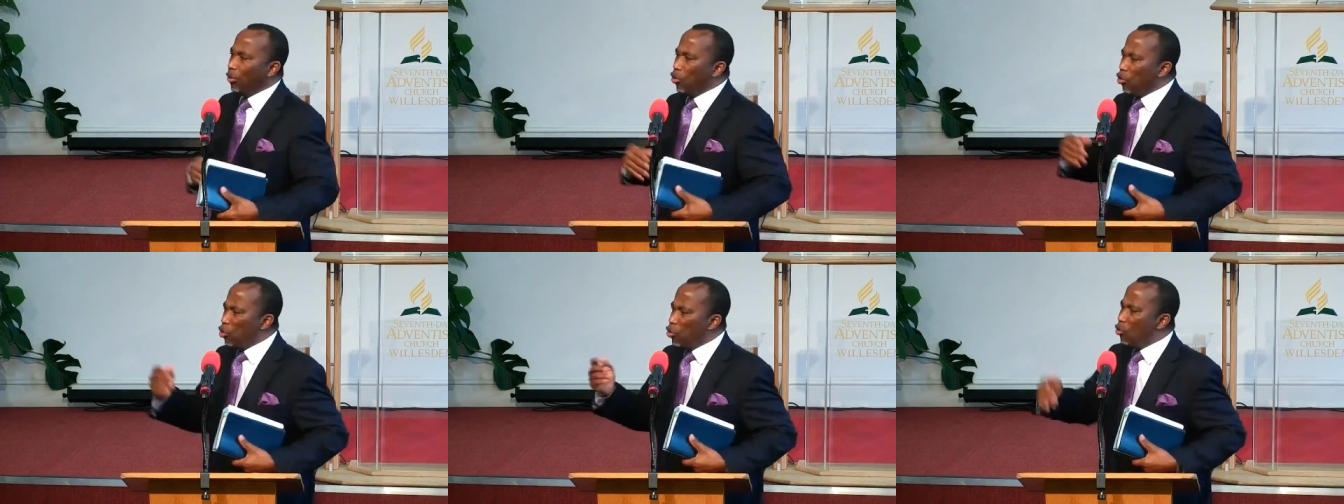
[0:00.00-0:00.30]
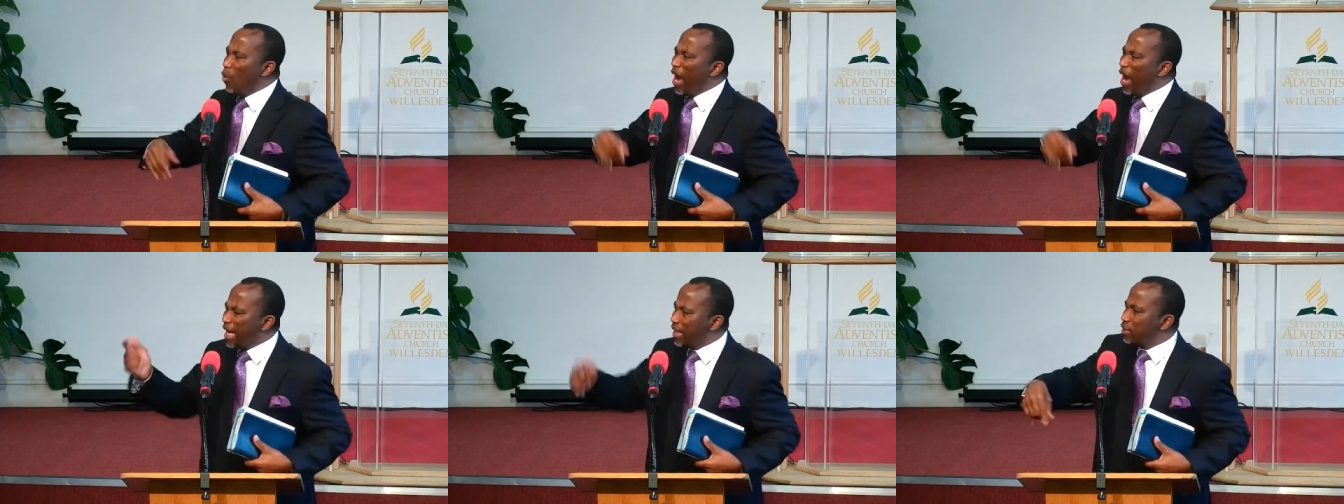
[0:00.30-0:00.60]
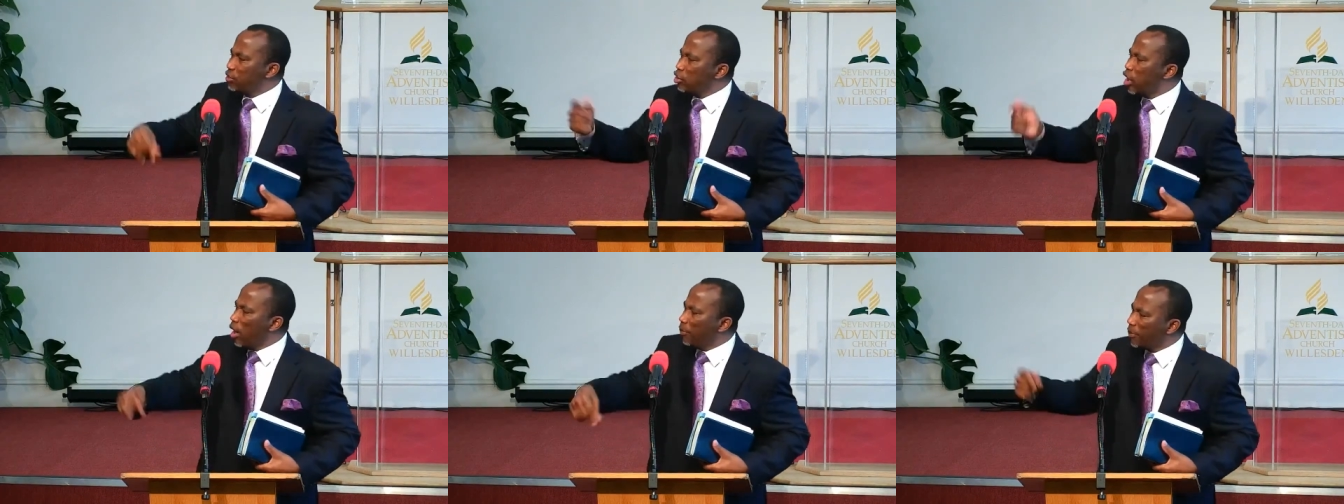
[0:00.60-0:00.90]
Who
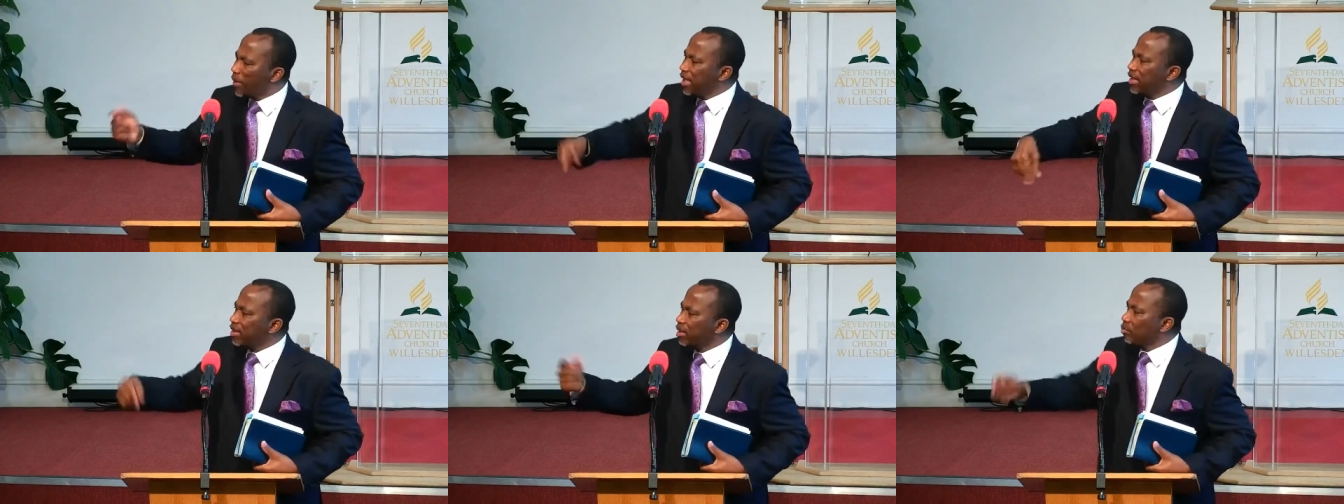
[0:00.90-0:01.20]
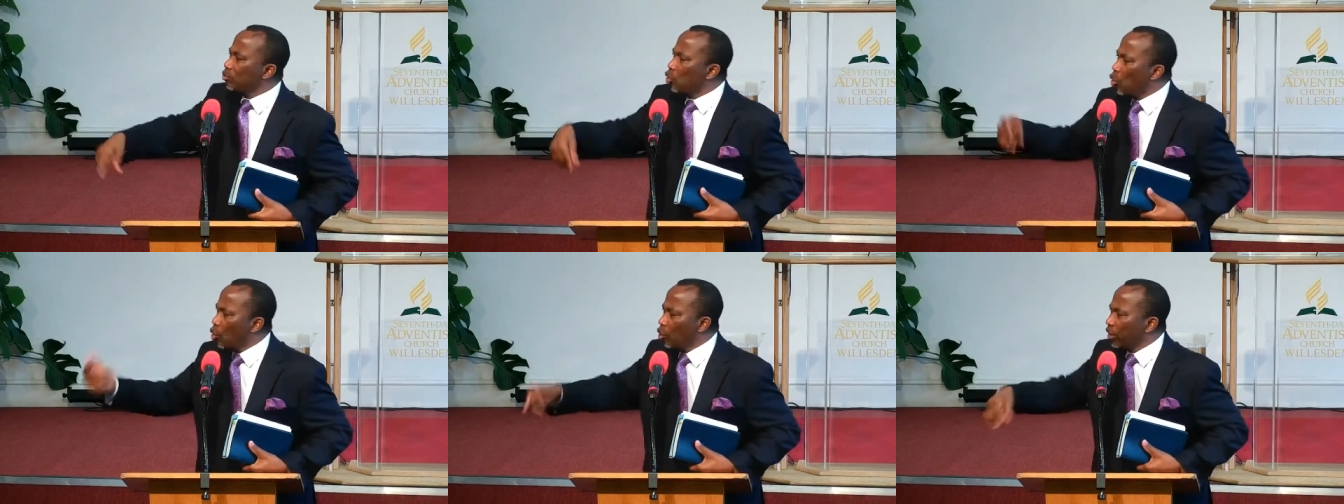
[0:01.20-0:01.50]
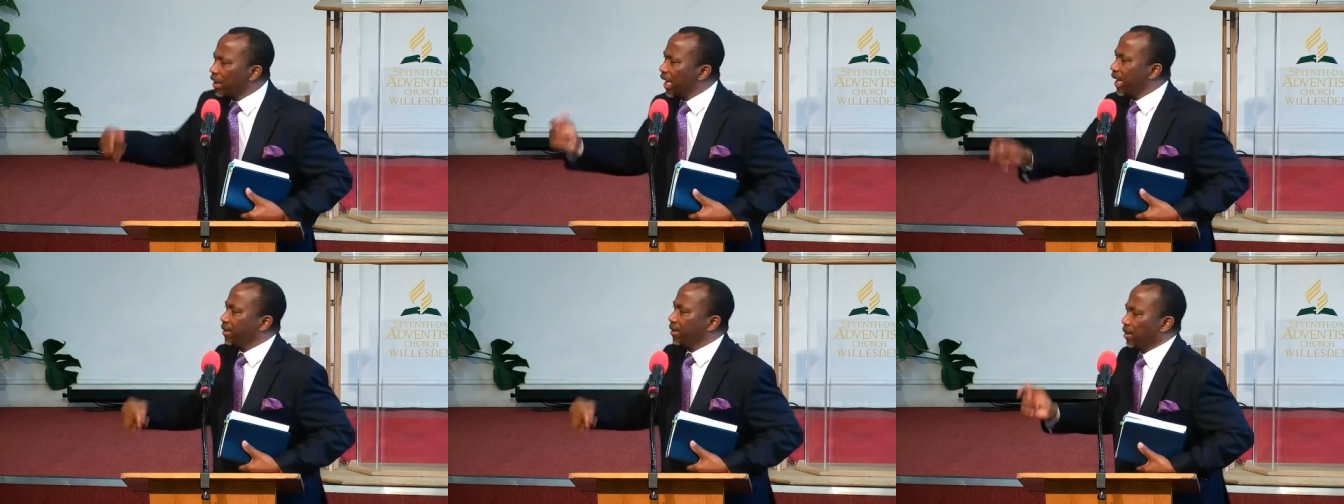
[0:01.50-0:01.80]
wakes you up in the
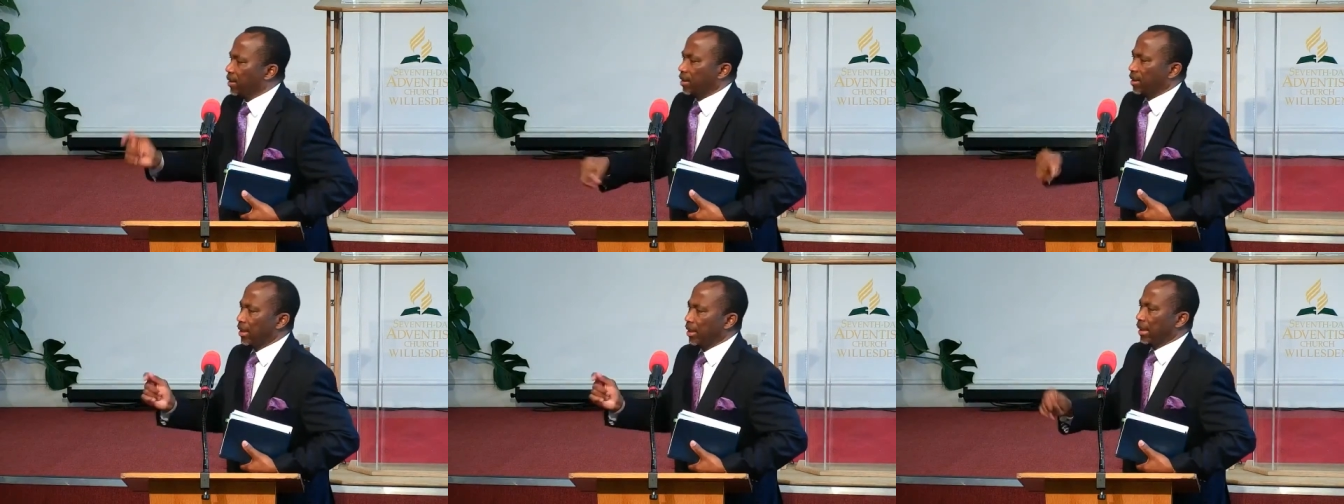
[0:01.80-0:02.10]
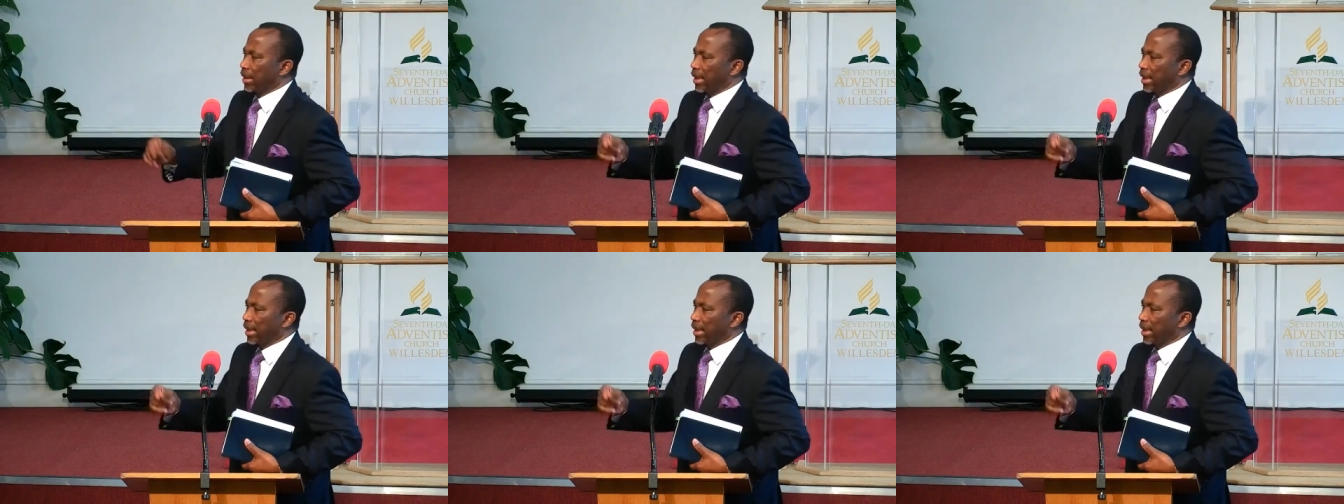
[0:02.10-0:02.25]
morning?